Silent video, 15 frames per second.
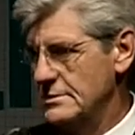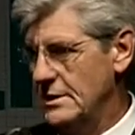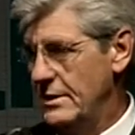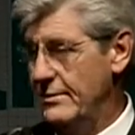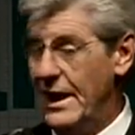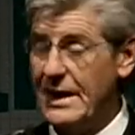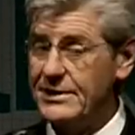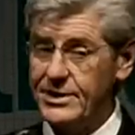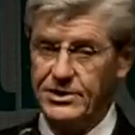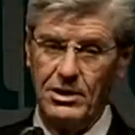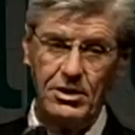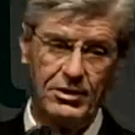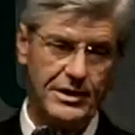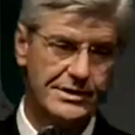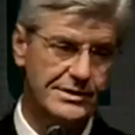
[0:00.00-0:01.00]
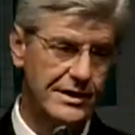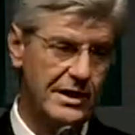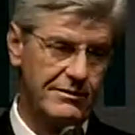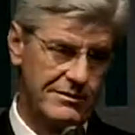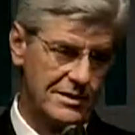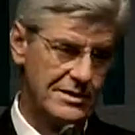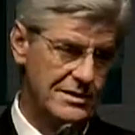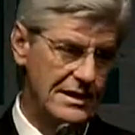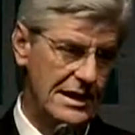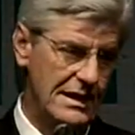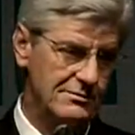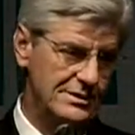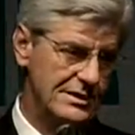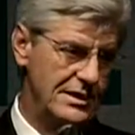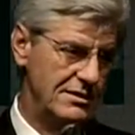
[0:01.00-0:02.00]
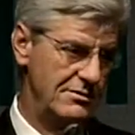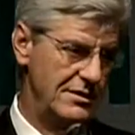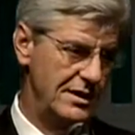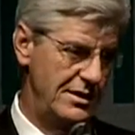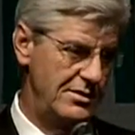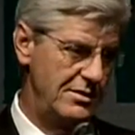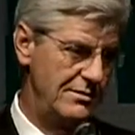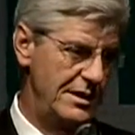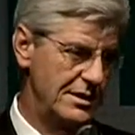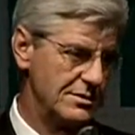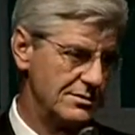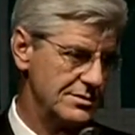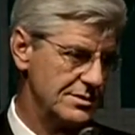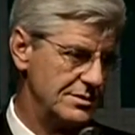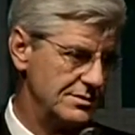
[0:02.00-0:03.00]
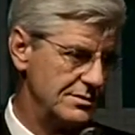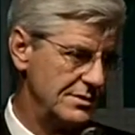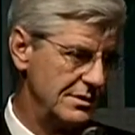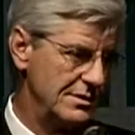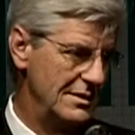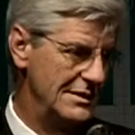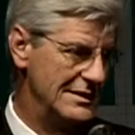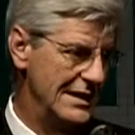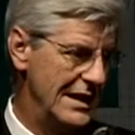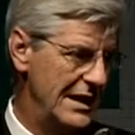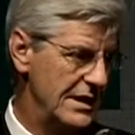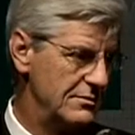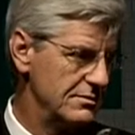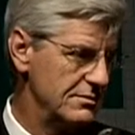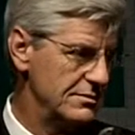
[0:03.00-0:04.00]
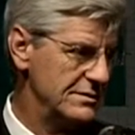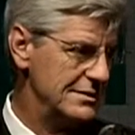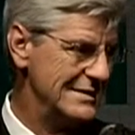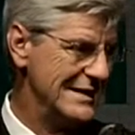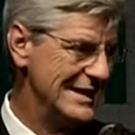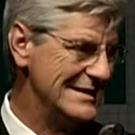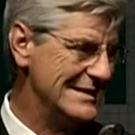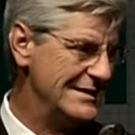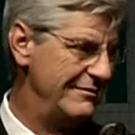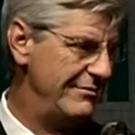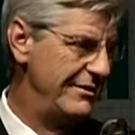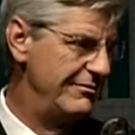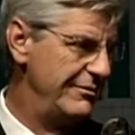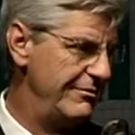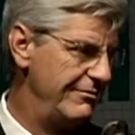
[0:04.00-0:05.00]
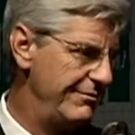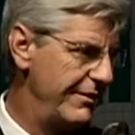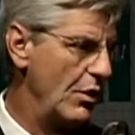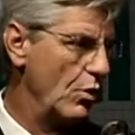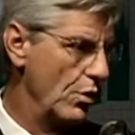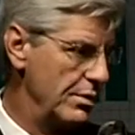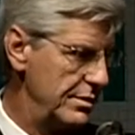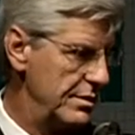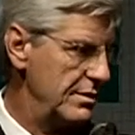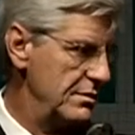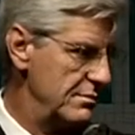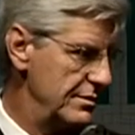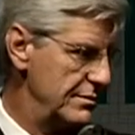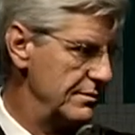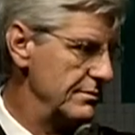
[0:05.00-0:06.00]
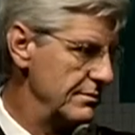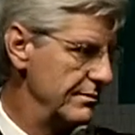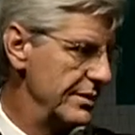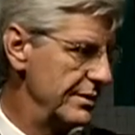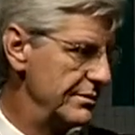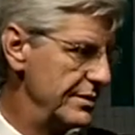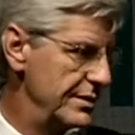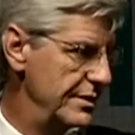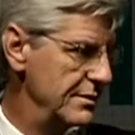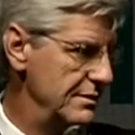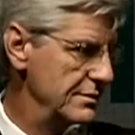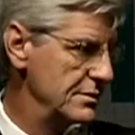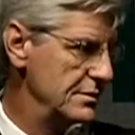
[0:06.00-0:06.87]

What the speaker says: I mean, I could go on as governor and say I was there when our new medical school started. The last one was in 1954 that it was built here.